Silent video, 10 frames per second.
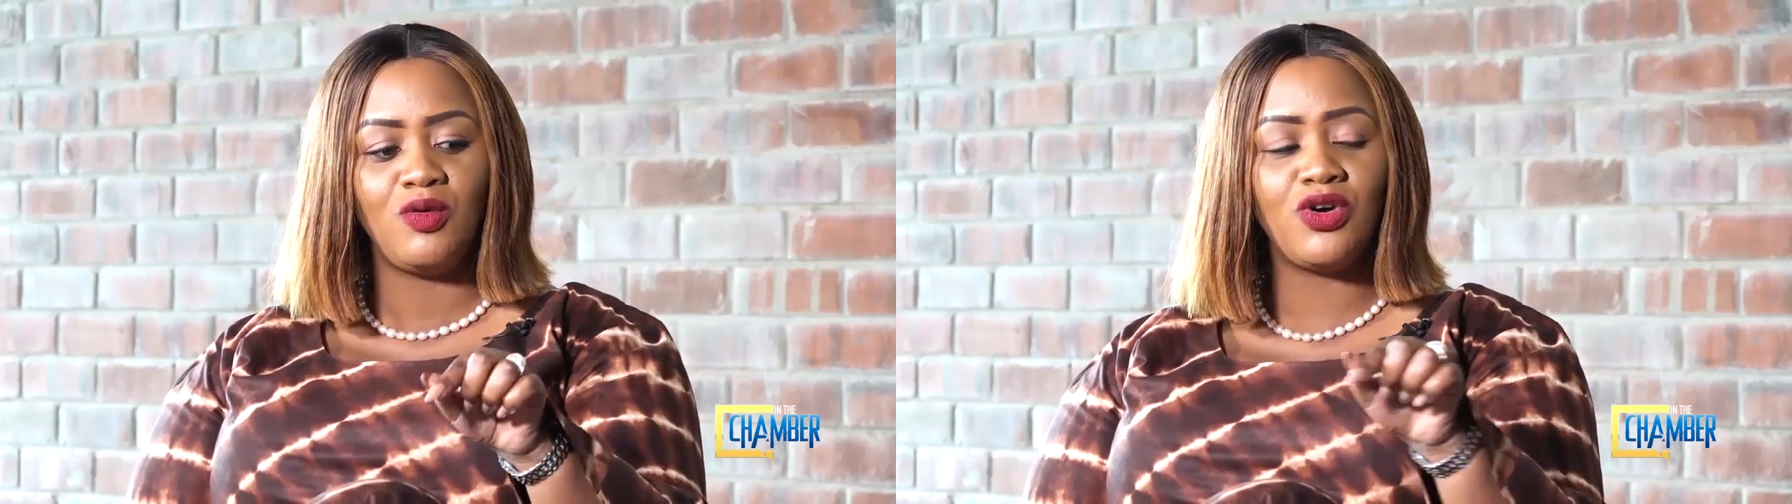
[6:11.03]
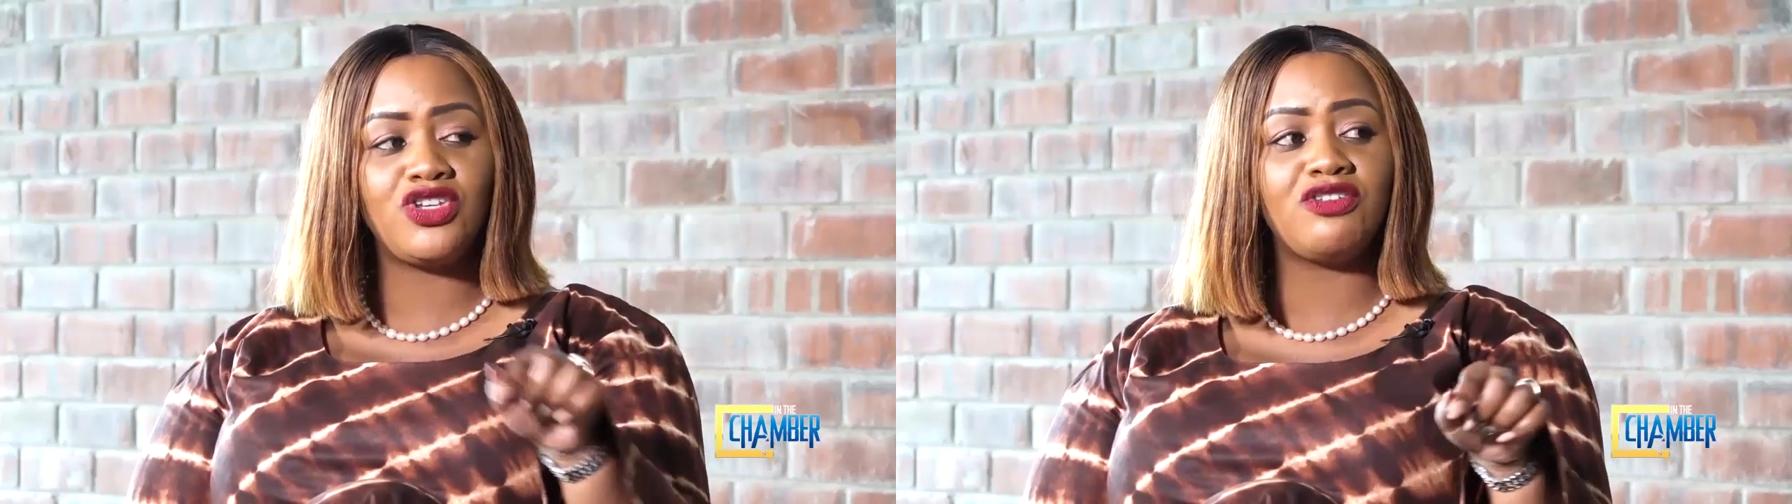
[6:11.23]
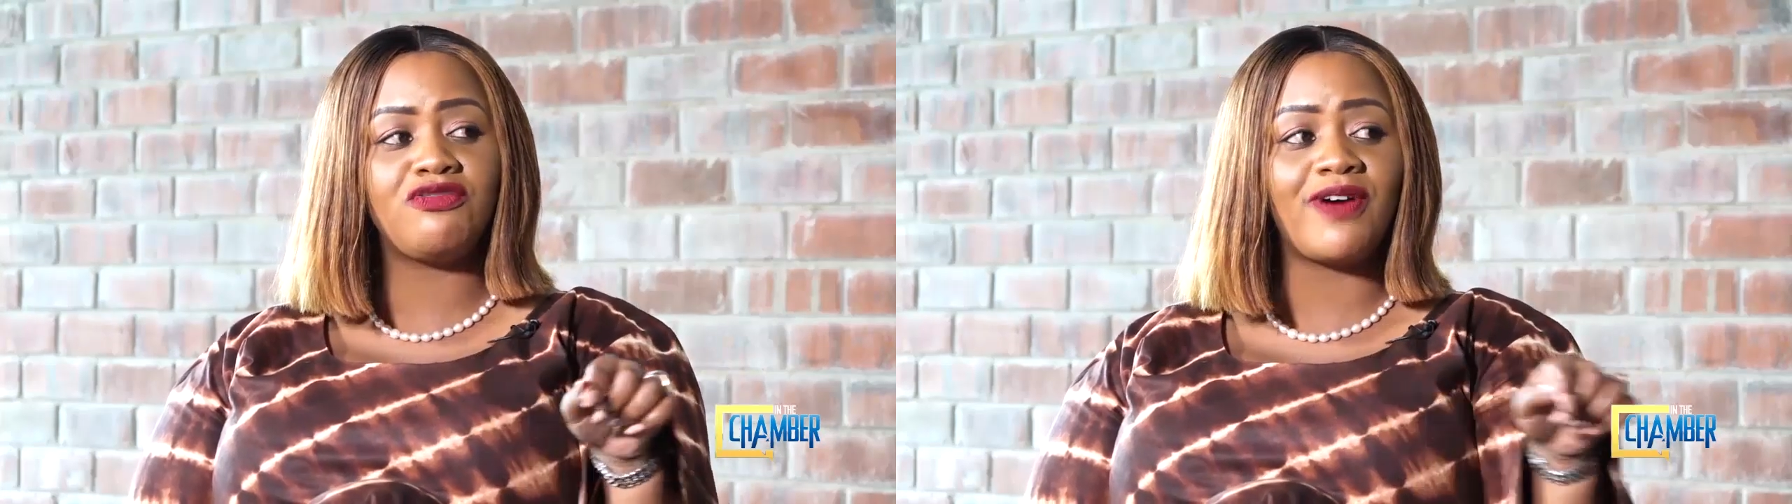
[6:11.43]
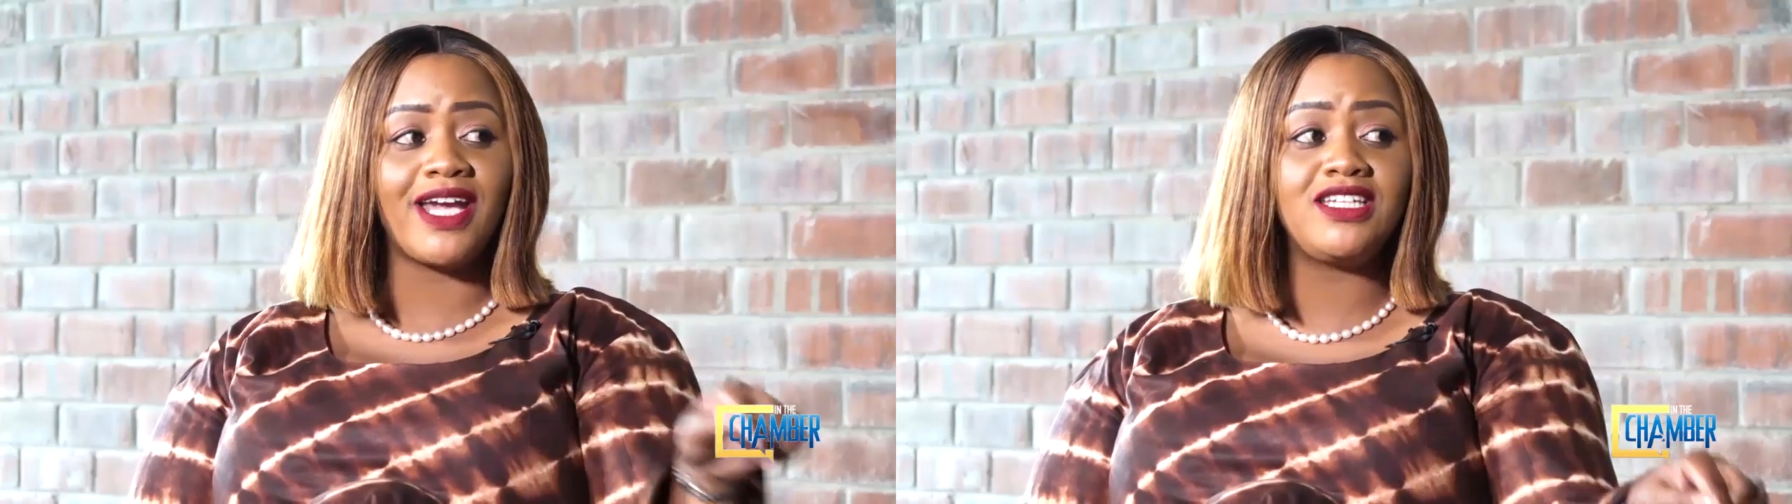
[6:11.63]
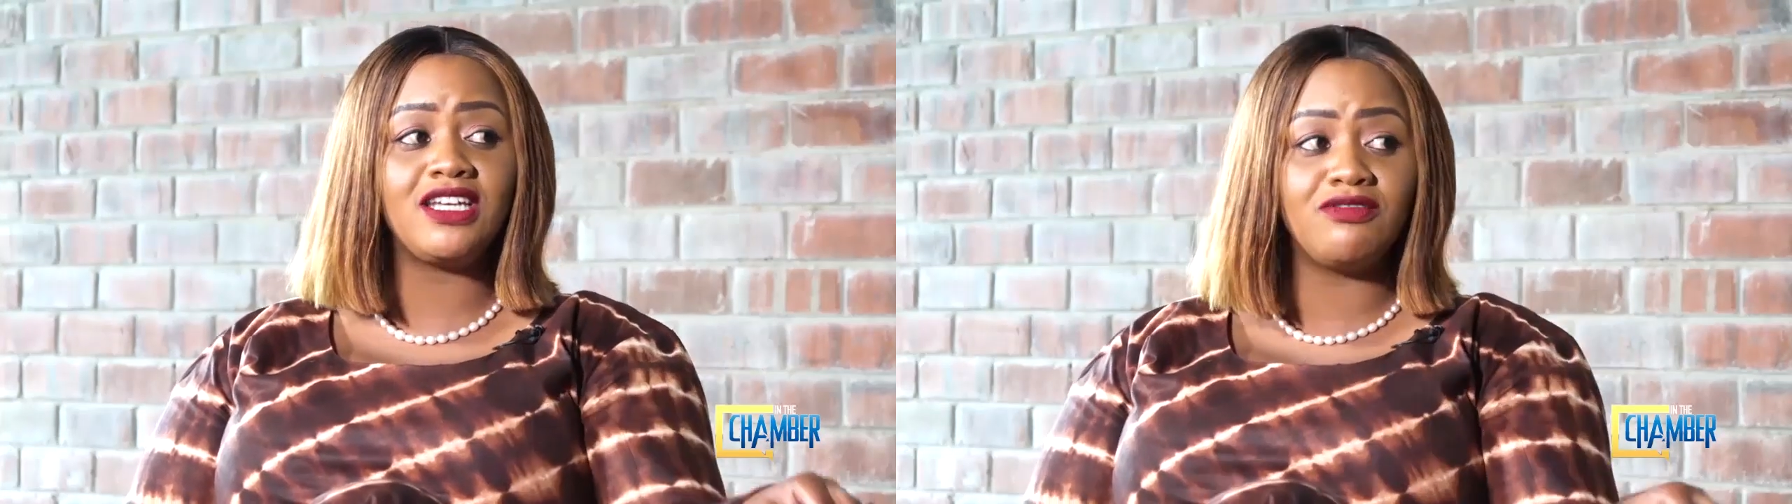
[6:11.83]
what you're
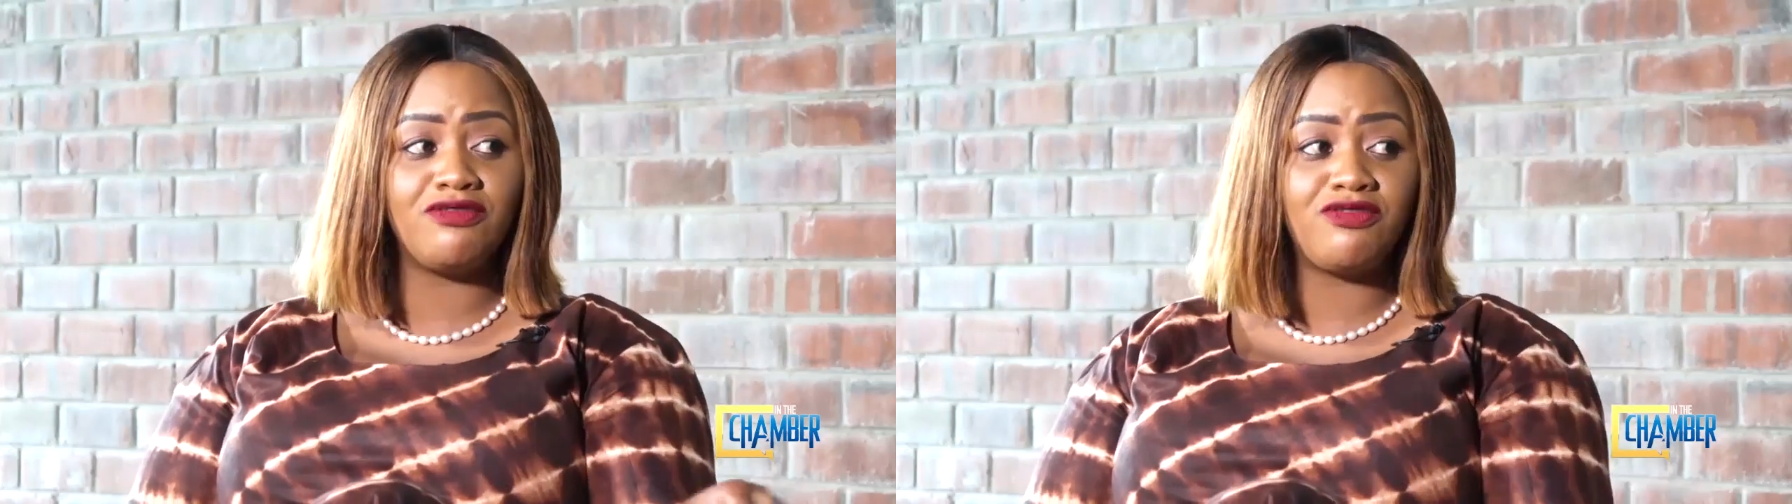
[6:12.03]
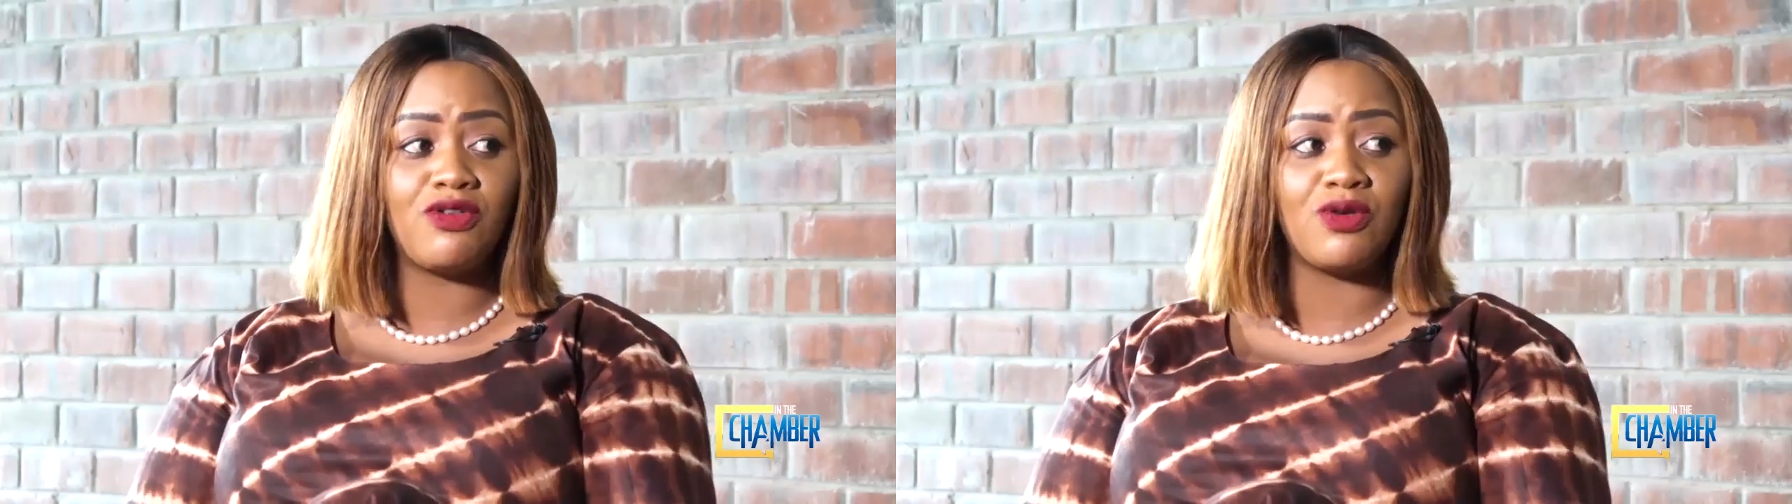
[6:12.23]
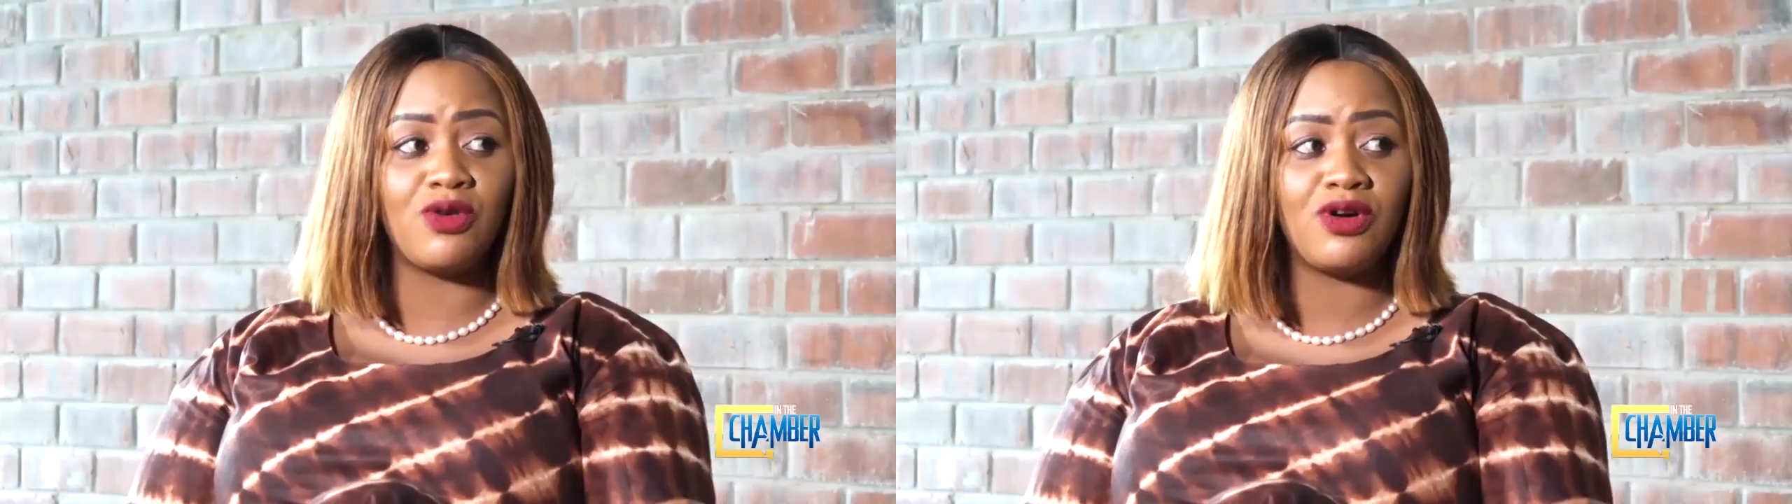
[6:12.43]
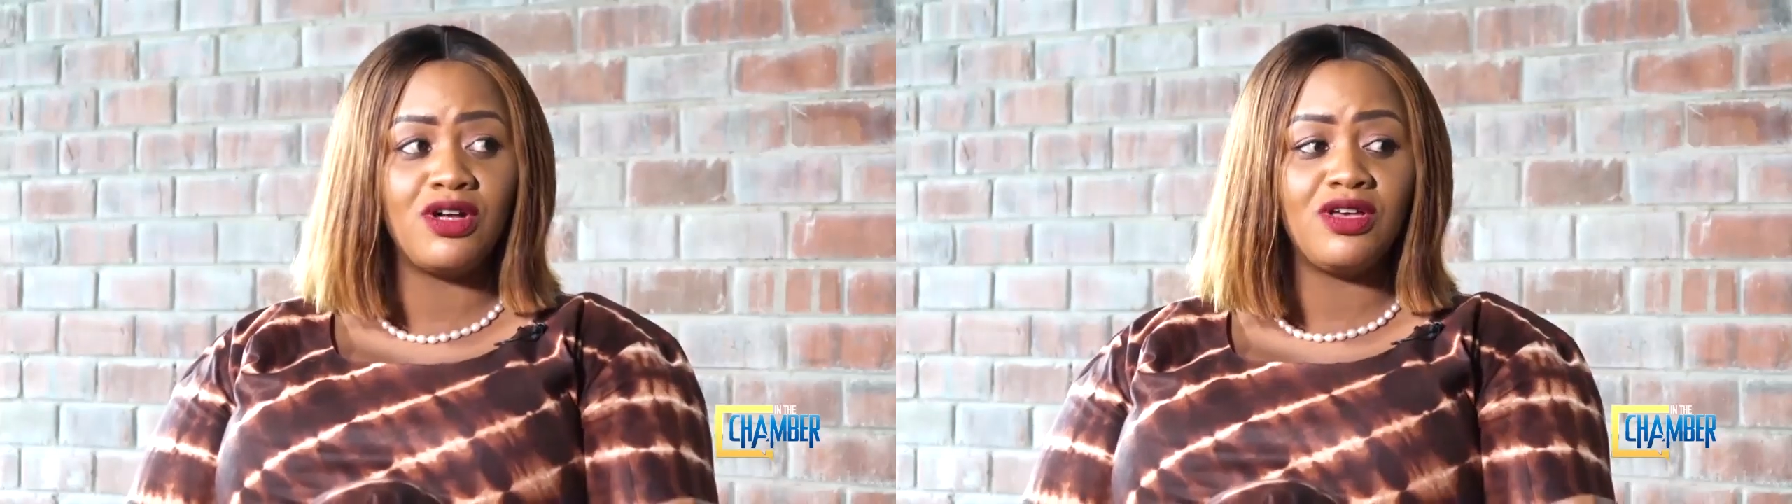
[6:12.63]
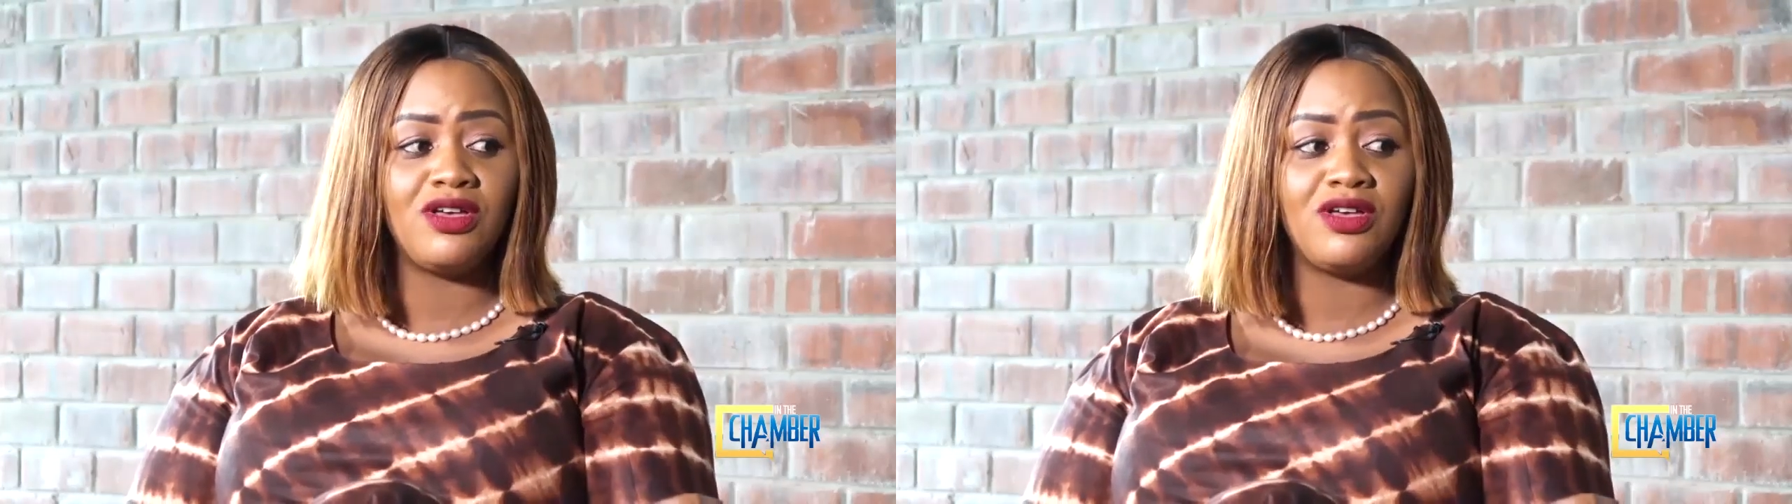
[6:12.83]
fighting for